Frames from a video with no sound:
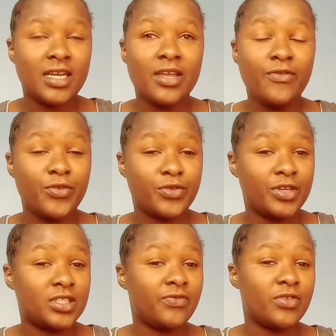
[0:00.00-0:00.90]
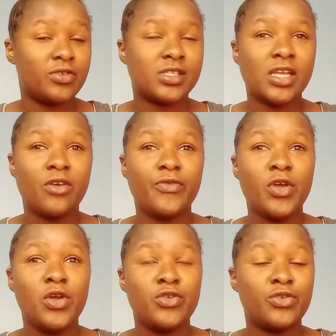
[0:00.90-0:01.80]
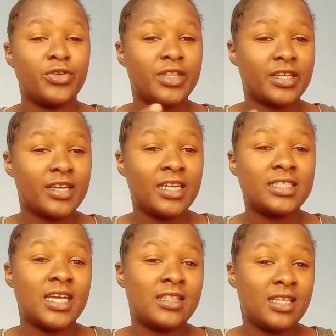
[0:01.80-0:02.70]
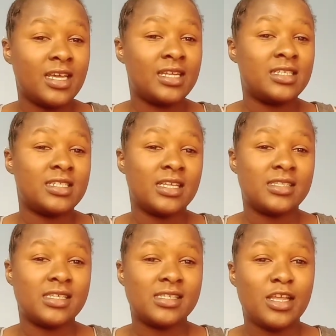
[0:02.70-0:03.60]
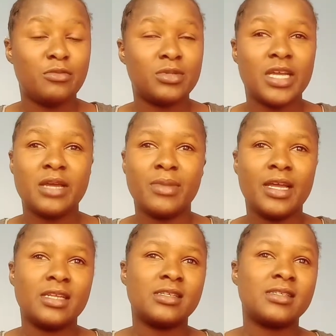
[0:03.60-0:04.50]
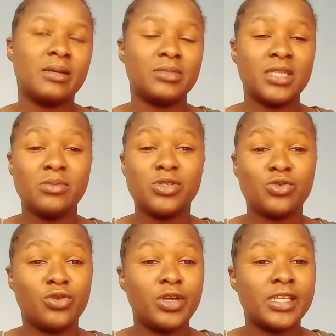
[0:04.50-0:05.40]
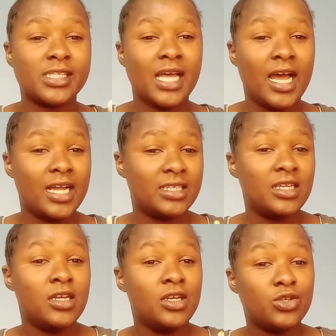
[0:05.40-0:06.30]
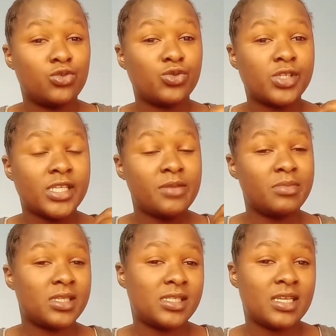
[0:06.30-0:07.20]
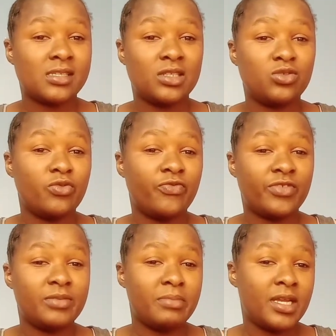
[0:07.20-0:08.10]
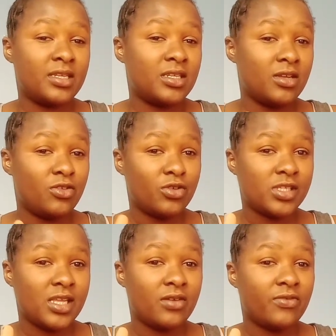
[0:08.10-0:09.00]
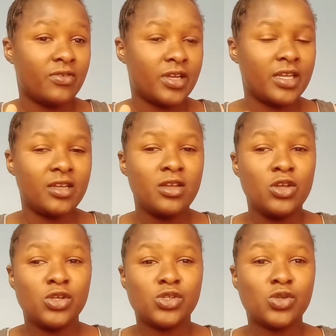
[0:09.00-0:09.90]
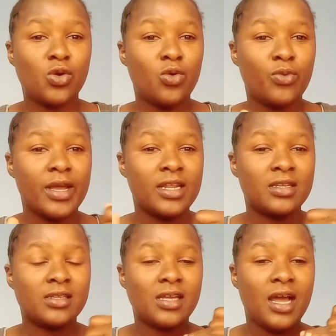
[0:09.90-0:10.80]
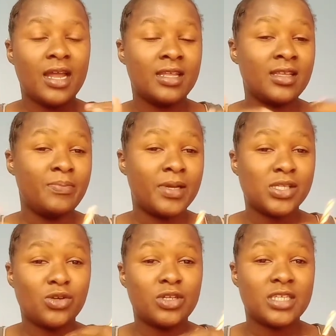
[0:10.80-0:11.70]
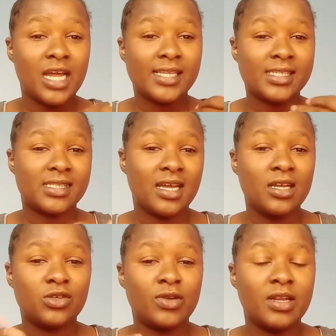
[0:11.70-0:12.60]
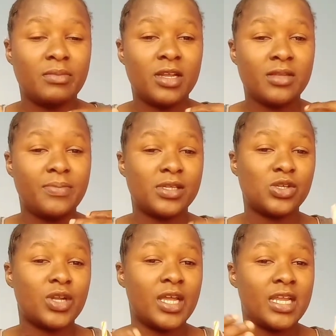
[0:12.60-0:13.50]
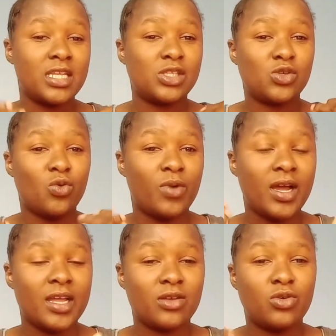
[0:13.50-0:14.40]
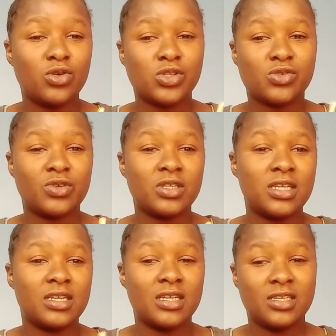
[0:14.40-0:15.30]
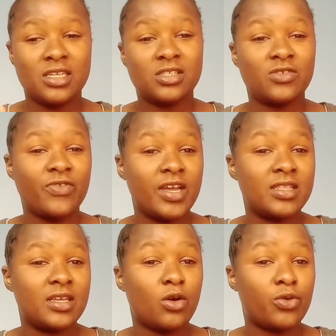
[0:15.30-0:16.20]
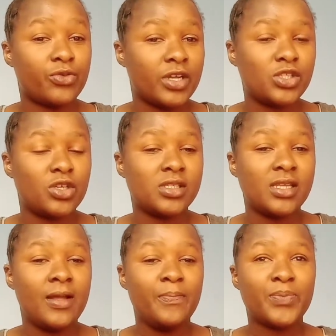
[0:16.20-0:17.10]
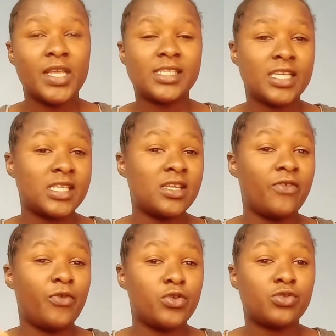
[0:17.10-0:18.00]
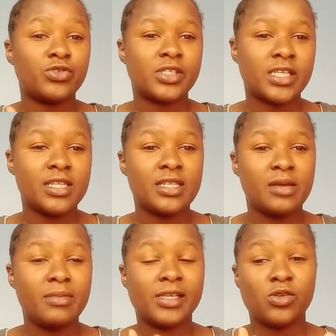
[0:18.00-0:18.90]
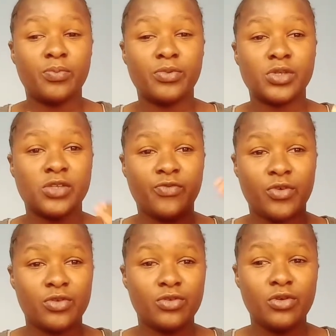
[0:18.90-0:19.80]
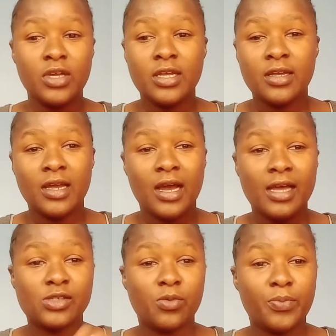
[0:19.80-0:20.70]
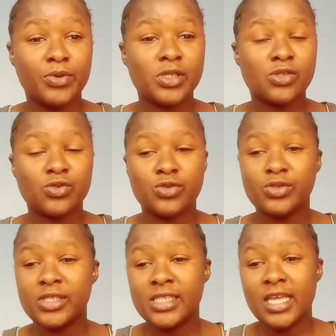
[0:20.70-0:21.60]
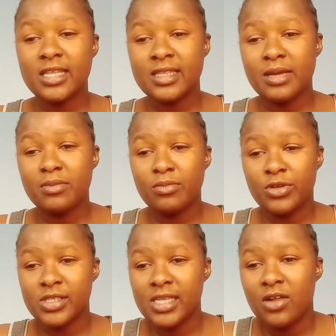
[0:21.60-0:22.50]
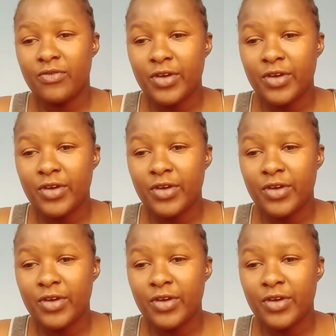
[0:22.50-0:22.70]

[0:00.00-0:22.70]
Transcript: If you're writing for yourself, you're the writer and the editor at the same time. And sometimes, you know, it's hard to see mistakes that you've made yourself. Okay, so when another person does that, when another person edits your work and goes through it and identify the corrections, it's easier for you to see them as opposed to you seeing them yourself.